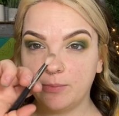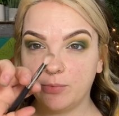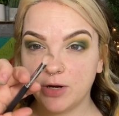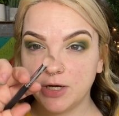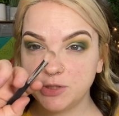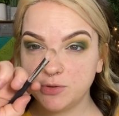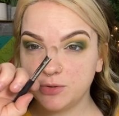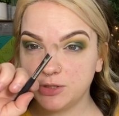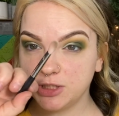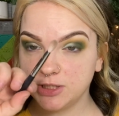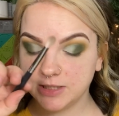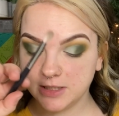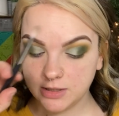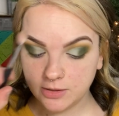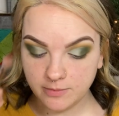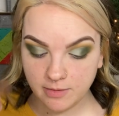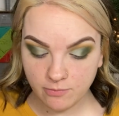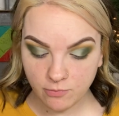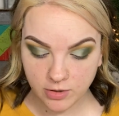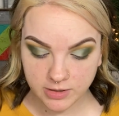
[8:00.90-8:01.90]
brush, which is a little
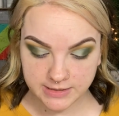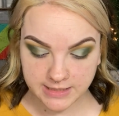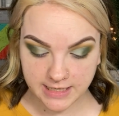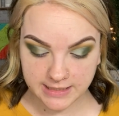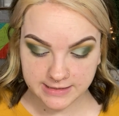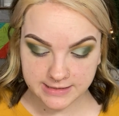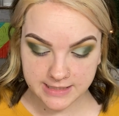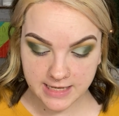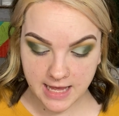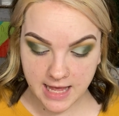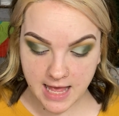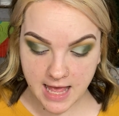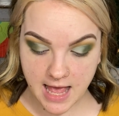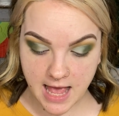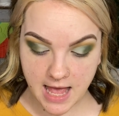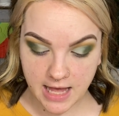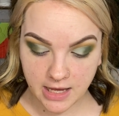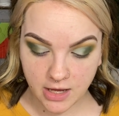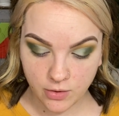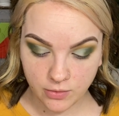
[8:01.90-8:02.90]
bit more dense,
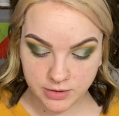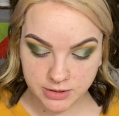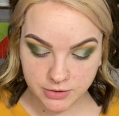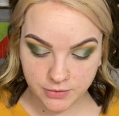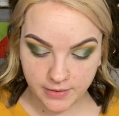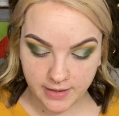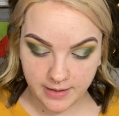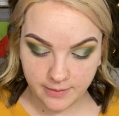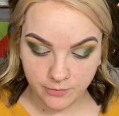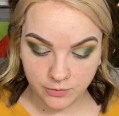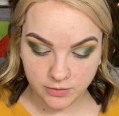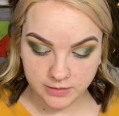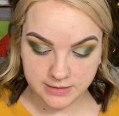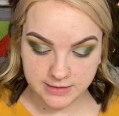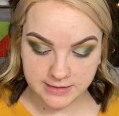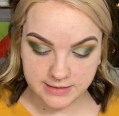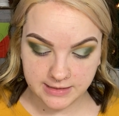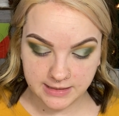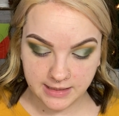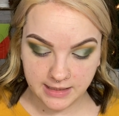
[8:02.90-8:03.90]
and go into Emerald
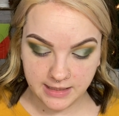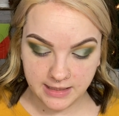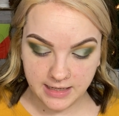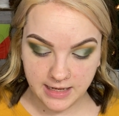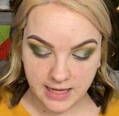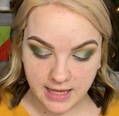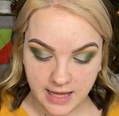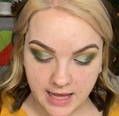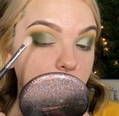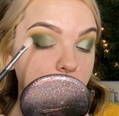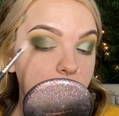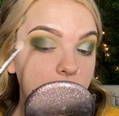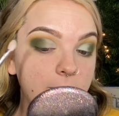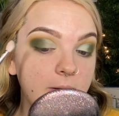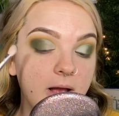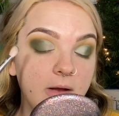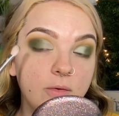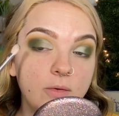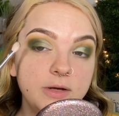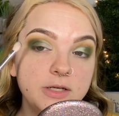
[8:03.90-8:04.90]
City. I'm
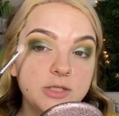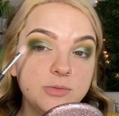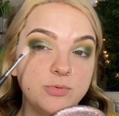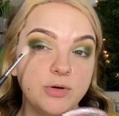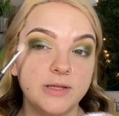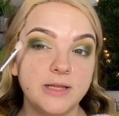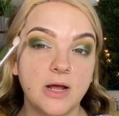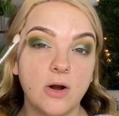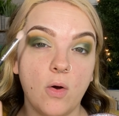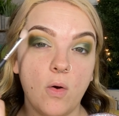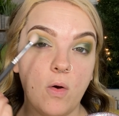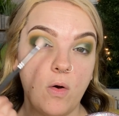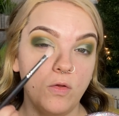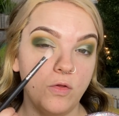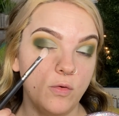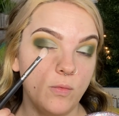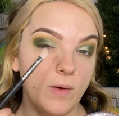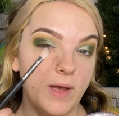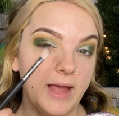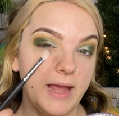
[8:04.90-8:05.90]
not going to bring that all
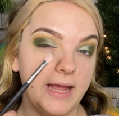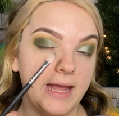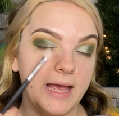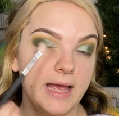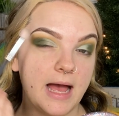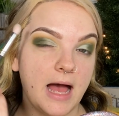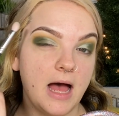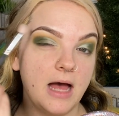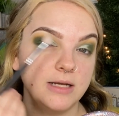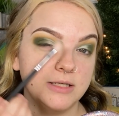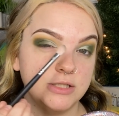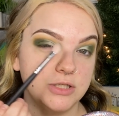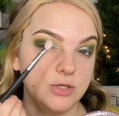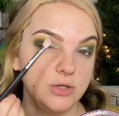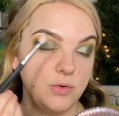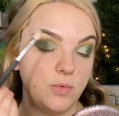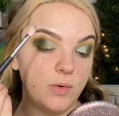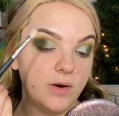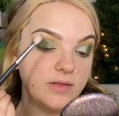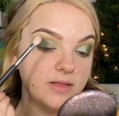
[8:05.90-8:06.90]
the way
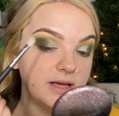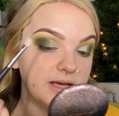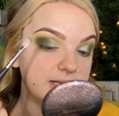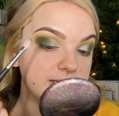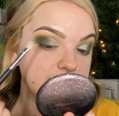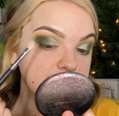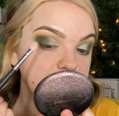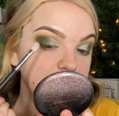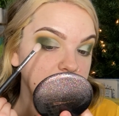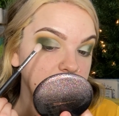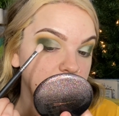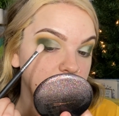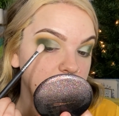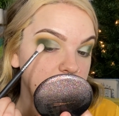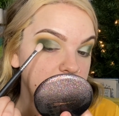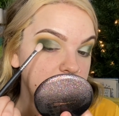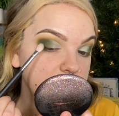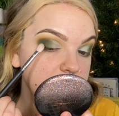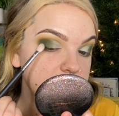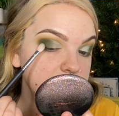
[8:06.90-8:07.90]
onto where the concealer
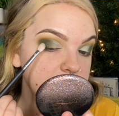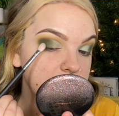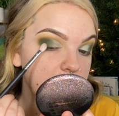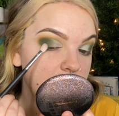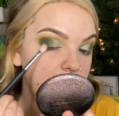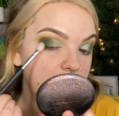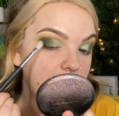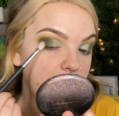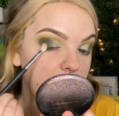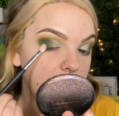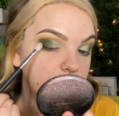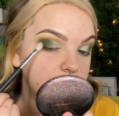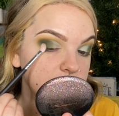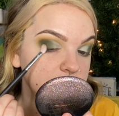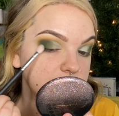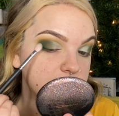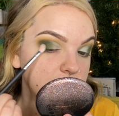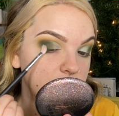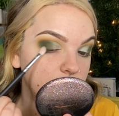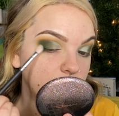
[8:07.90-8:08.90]
is. I'm
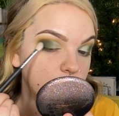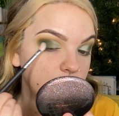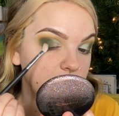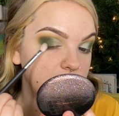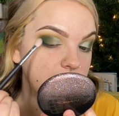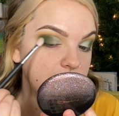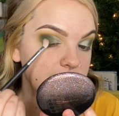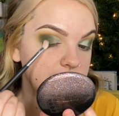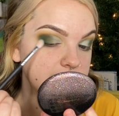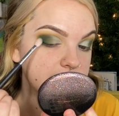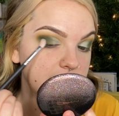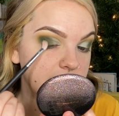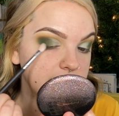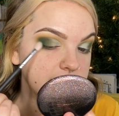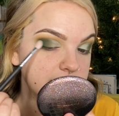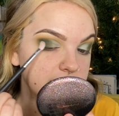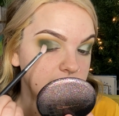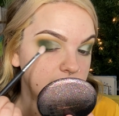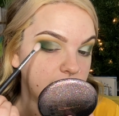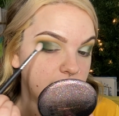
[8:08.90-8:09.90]
just going to
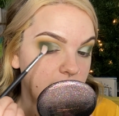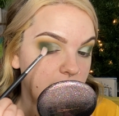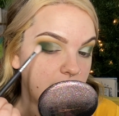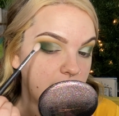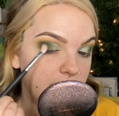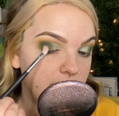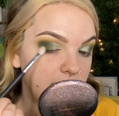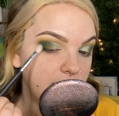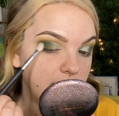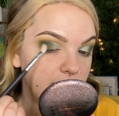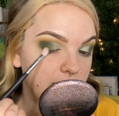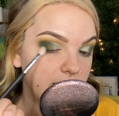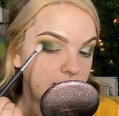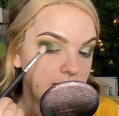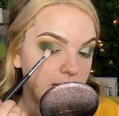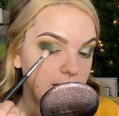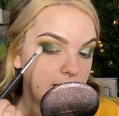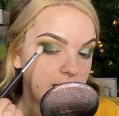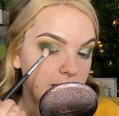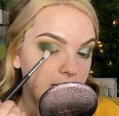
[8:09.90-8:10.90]
re-intensify
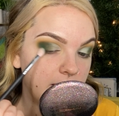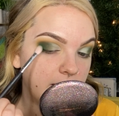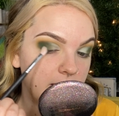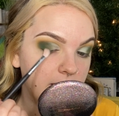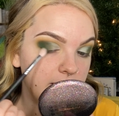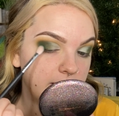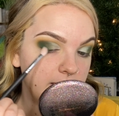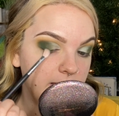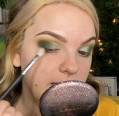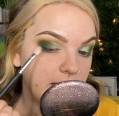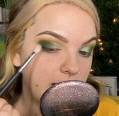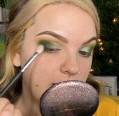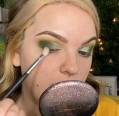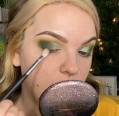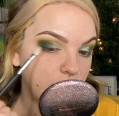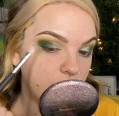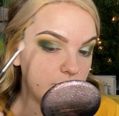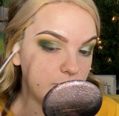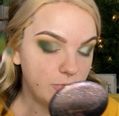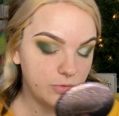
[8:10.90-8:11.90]
the
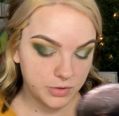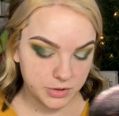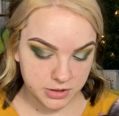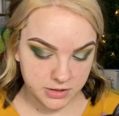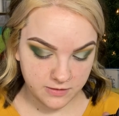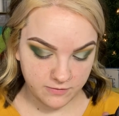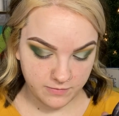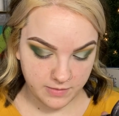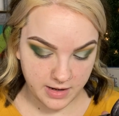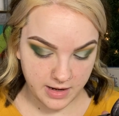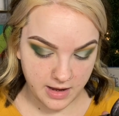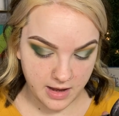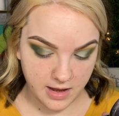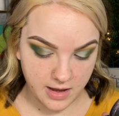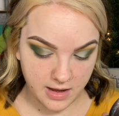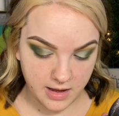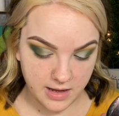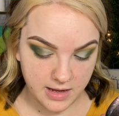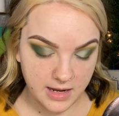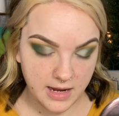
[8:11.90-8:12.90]
outer portion of my
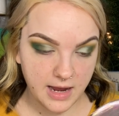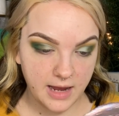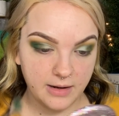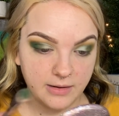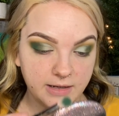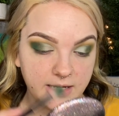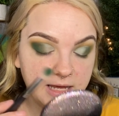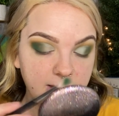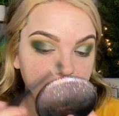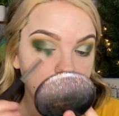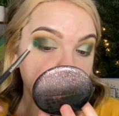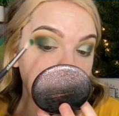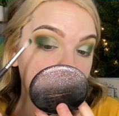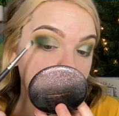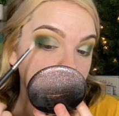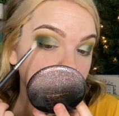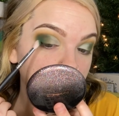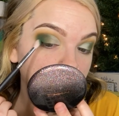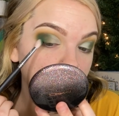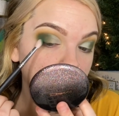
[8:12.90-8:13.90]
eye and keep it
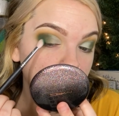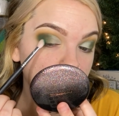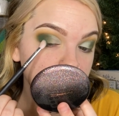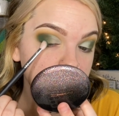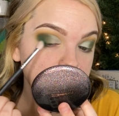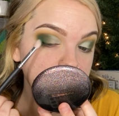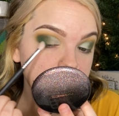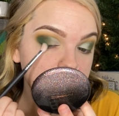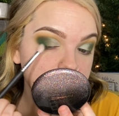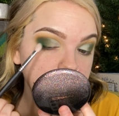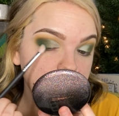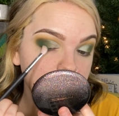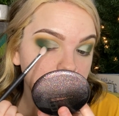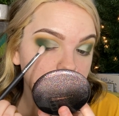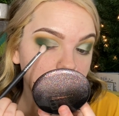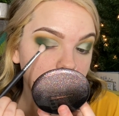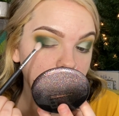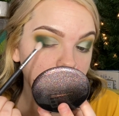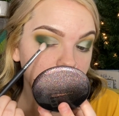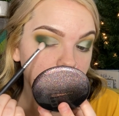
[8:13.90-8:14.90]
close to
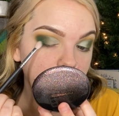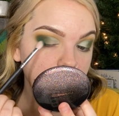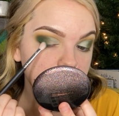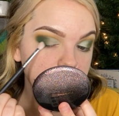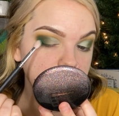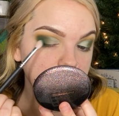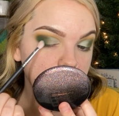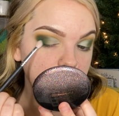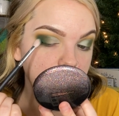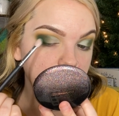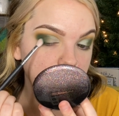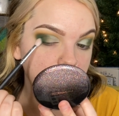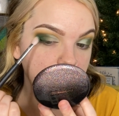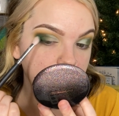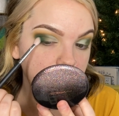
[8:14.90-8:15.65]
my lash line.